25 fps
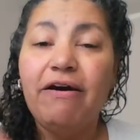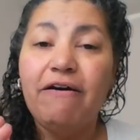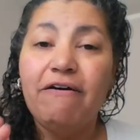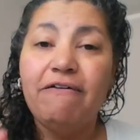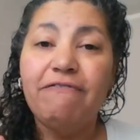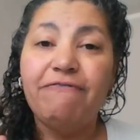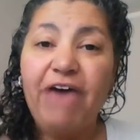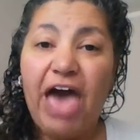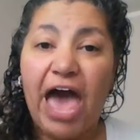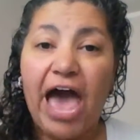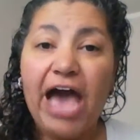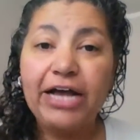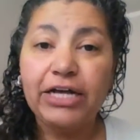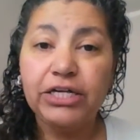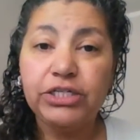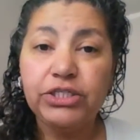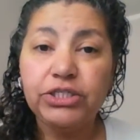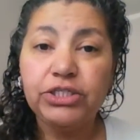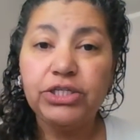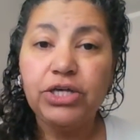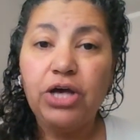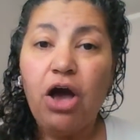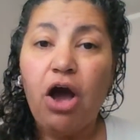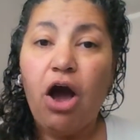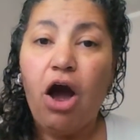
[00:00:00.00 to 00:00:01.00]

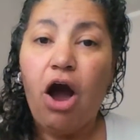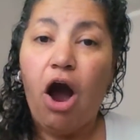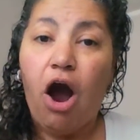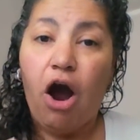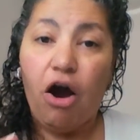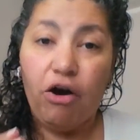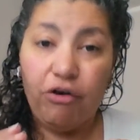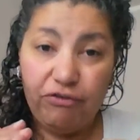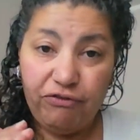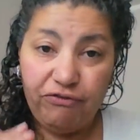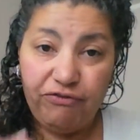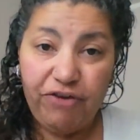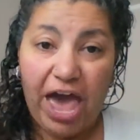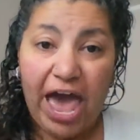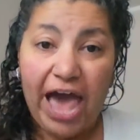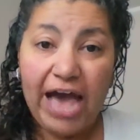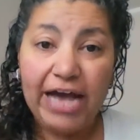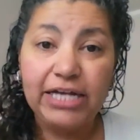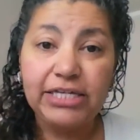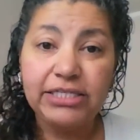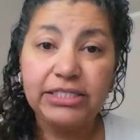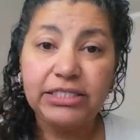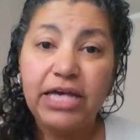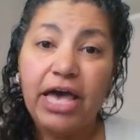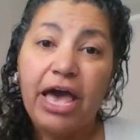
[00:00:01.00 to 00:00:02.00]
facts are
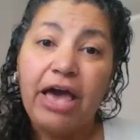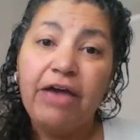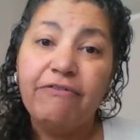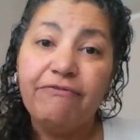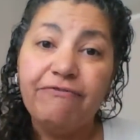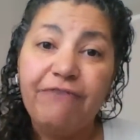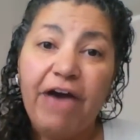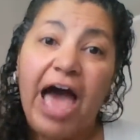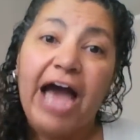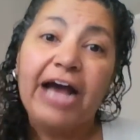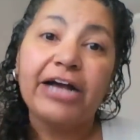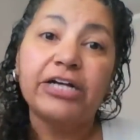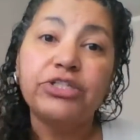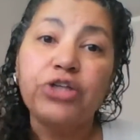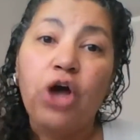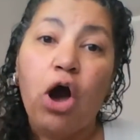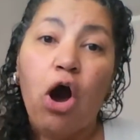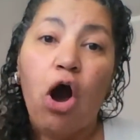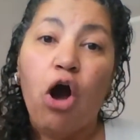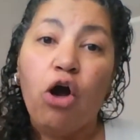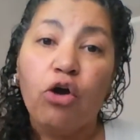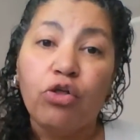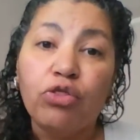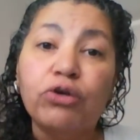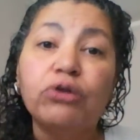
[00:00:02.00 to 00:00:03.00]
facts and facts
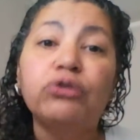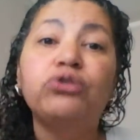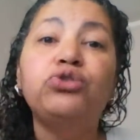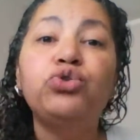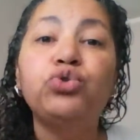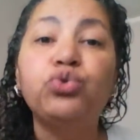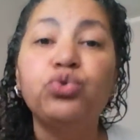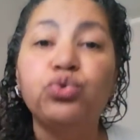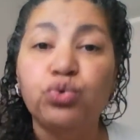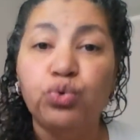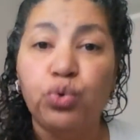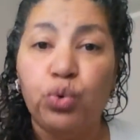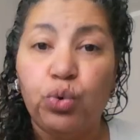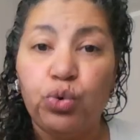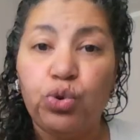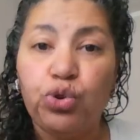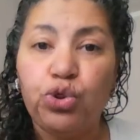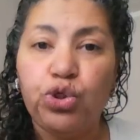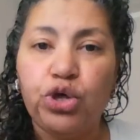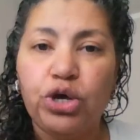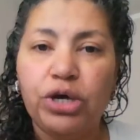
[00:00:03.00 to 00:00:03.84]
are the truth